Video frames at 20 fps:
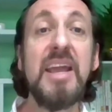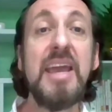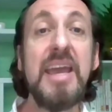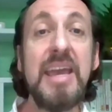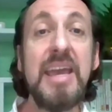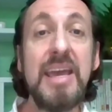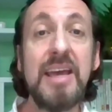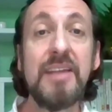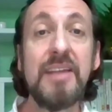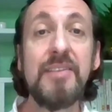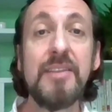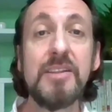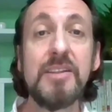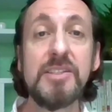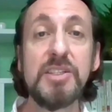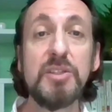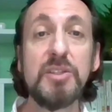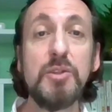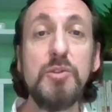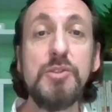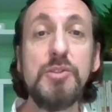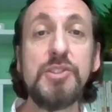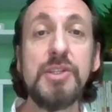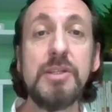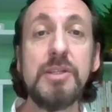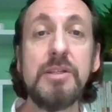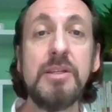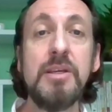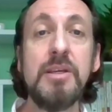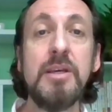And the
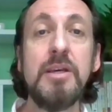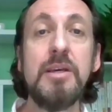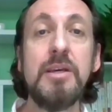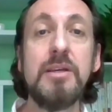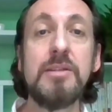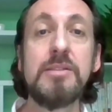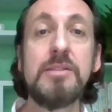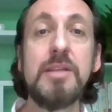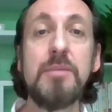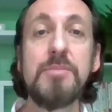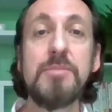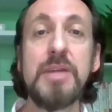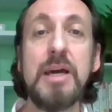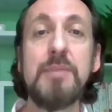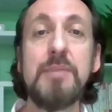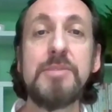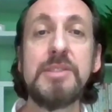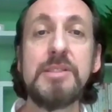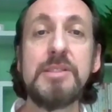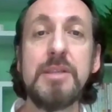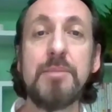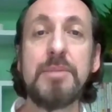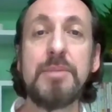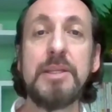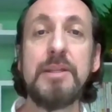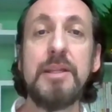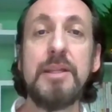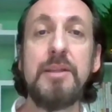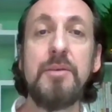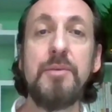solution sometimes is
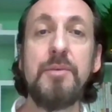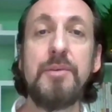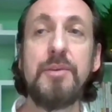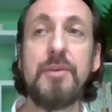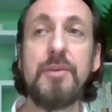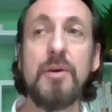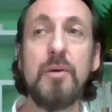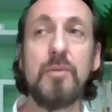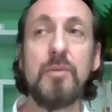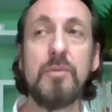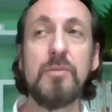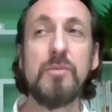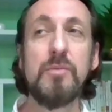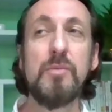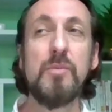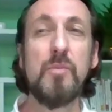something that you don't